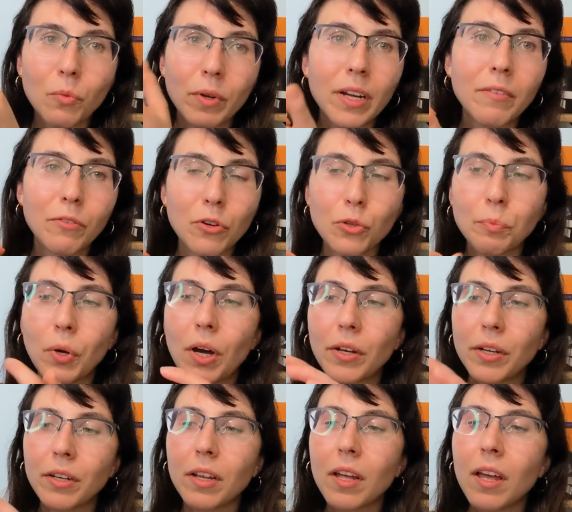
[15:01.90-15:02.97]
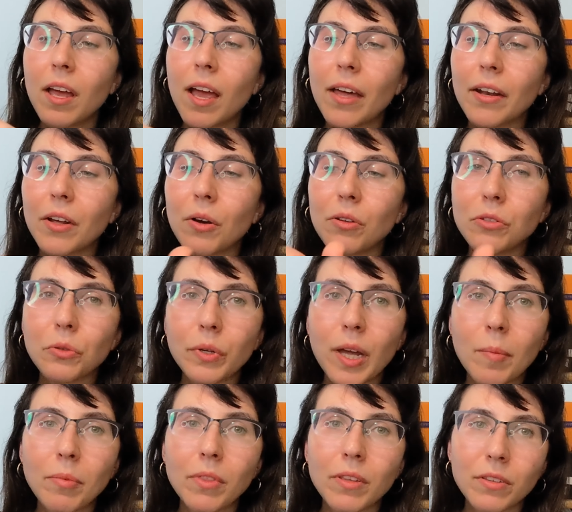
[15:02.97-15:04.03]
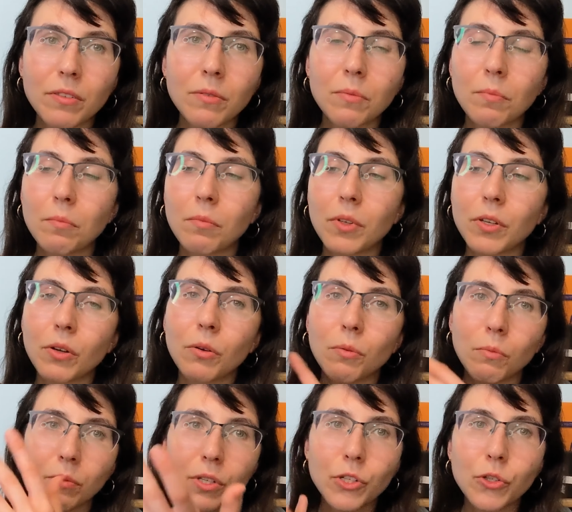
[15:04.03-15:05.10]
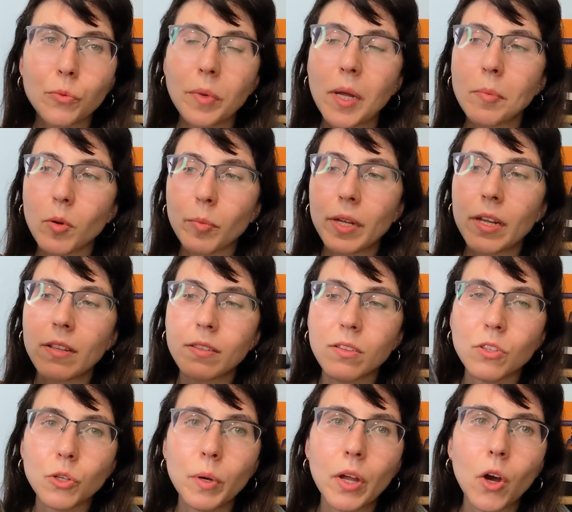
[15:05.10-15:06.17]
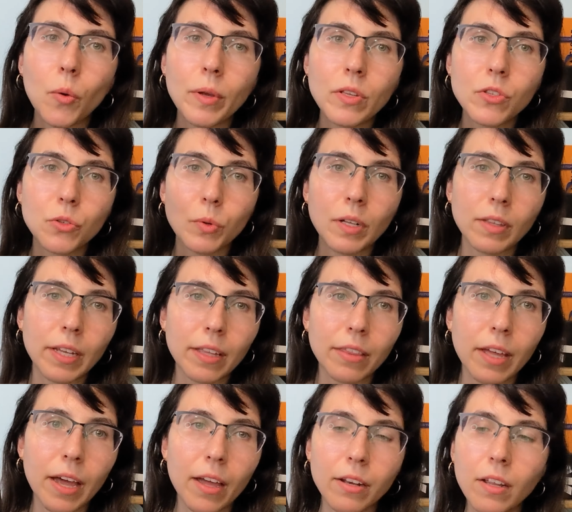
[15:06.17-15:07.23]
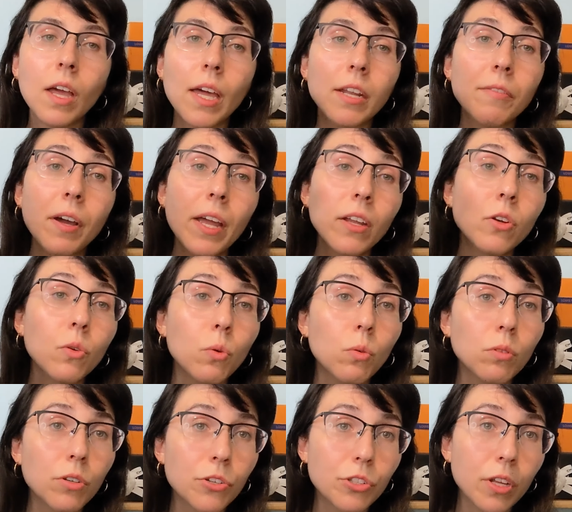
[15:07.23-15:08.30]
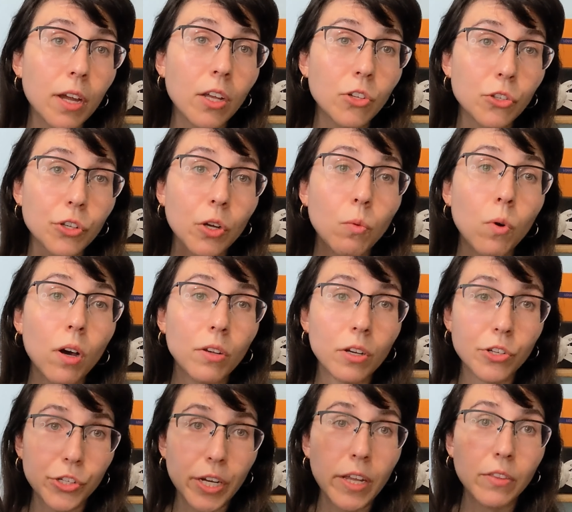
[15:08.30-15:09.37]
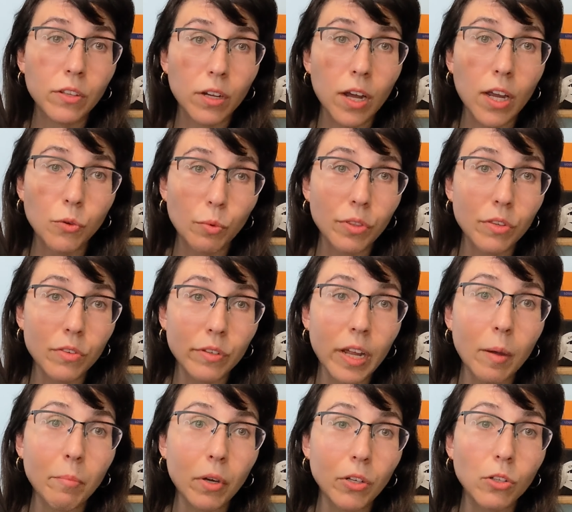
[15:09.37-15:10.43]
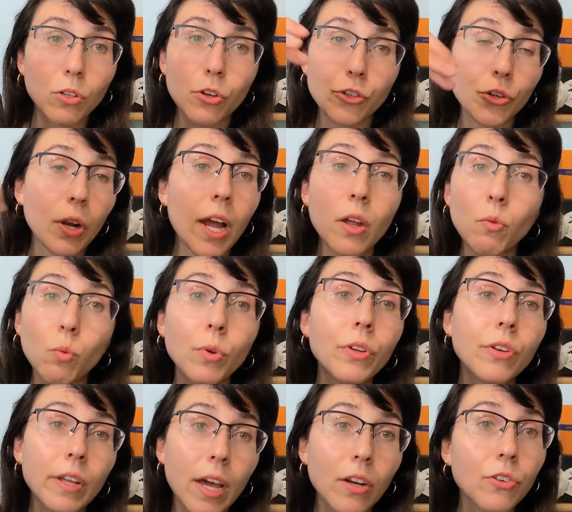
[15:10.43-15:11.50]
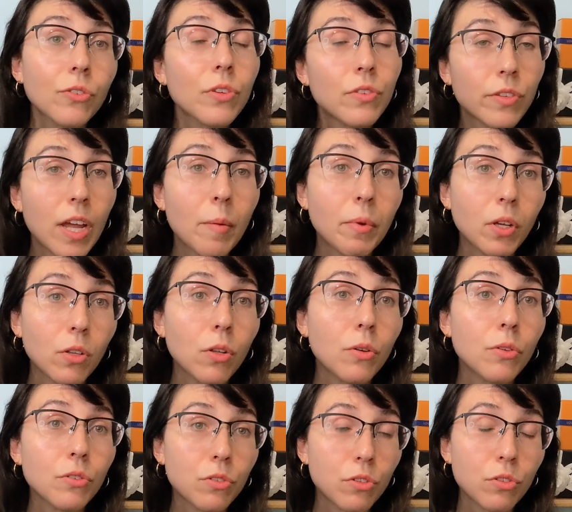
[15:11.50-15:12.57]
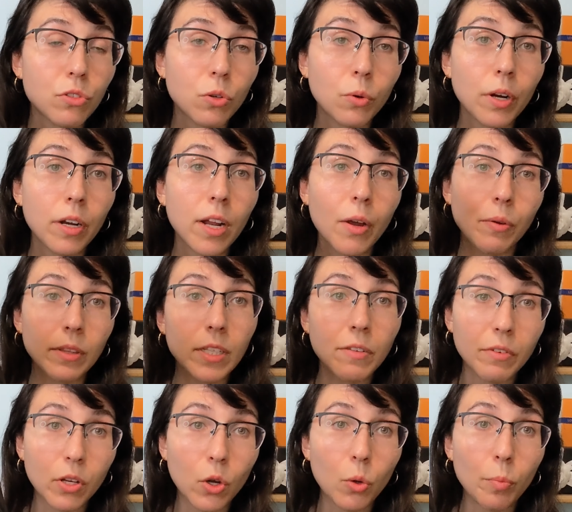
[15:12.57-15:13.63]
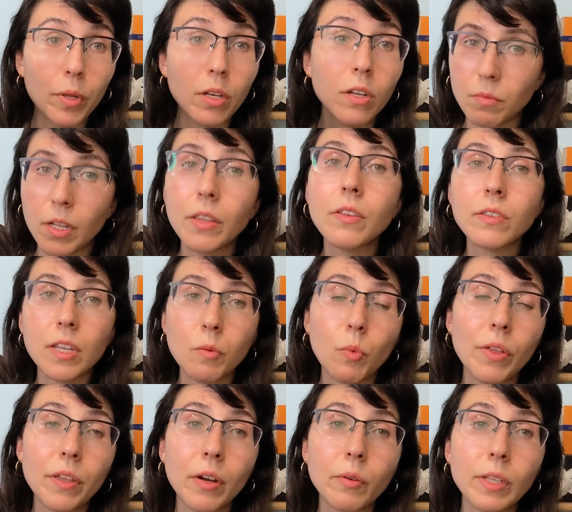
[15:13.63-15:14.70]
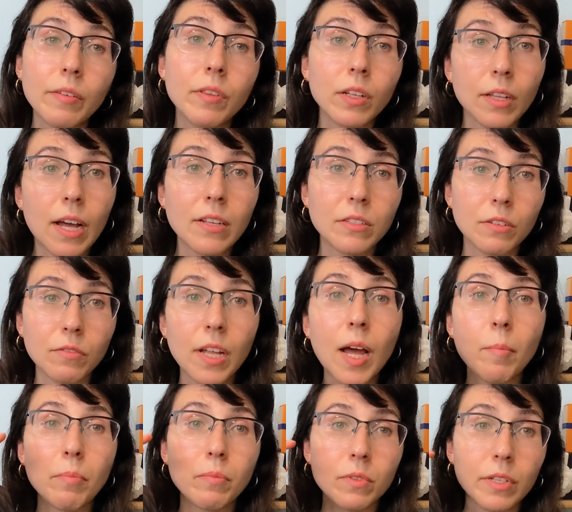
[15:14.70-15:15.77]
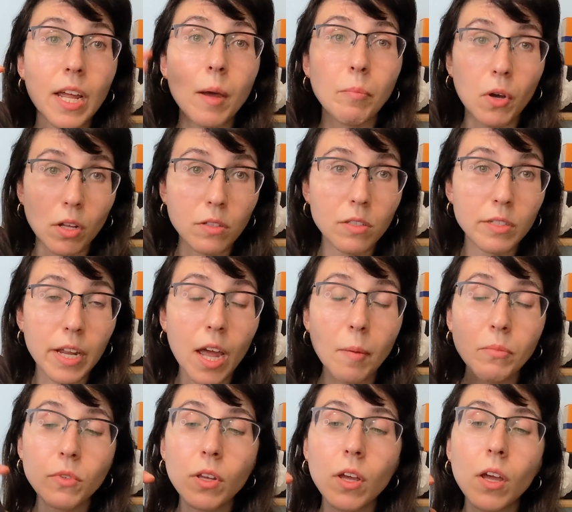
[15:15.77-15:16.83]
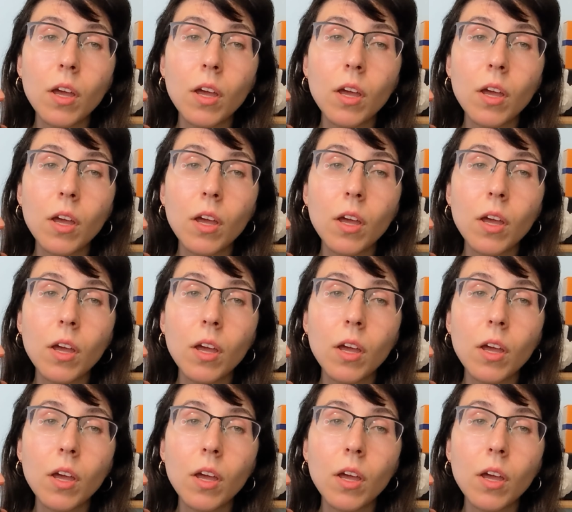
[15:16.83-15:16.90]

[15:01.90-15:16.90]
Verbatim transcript: when i first bought it and i also kept this you know, tissue paper piece. And so I always store it like that. And if I had an older style Chanel Wallet on chain, the kind with the snap button closure, I wouldn't actually snap it closed to store it. I would leave it open in the same way that I would leave the classic flap snap unsnapped